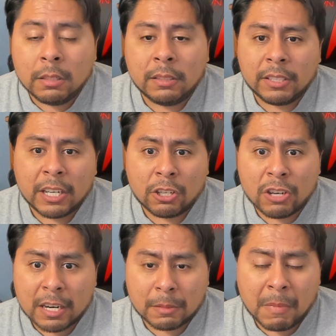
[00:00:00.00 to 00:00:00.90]
Take the
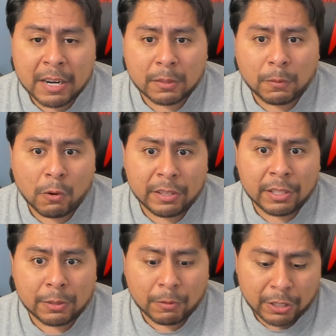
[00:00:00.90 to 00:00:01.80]
Jags -4 in
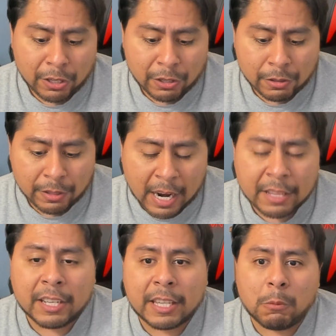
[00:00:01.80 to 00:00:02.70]
this one here. I
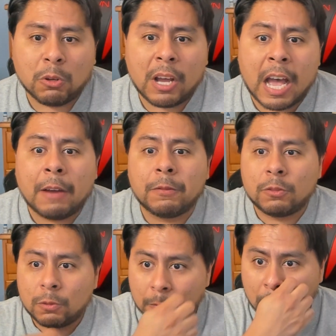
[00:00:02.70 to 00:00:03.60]
think they will have
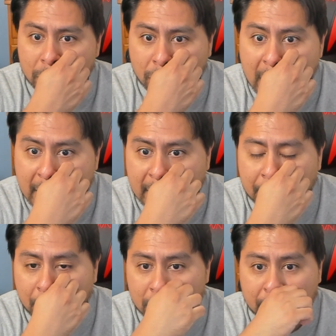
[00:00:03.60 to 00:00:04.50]
first crack
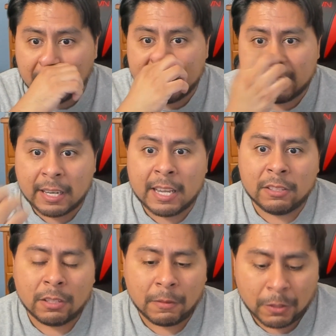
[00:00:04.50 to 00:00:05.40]
at first place in
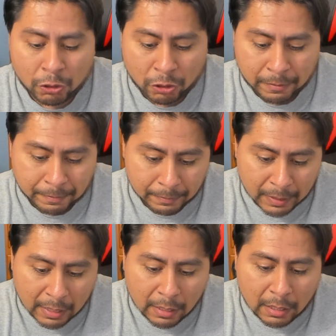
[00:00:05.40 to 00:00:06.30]
the division.
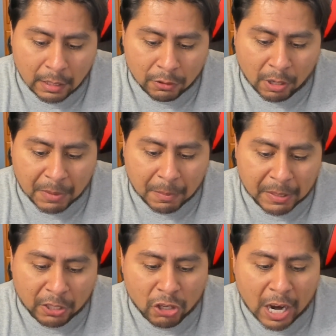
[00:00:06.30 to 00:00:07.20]
So I'm going to
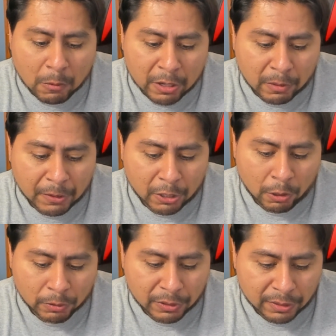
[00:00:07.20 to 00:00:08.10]
pick the Jaguars over the
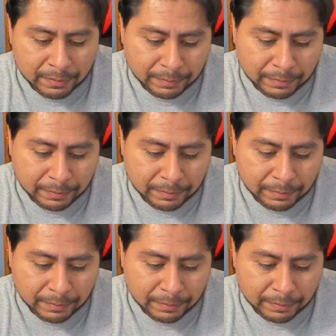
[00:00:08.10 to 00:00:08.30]
Colts.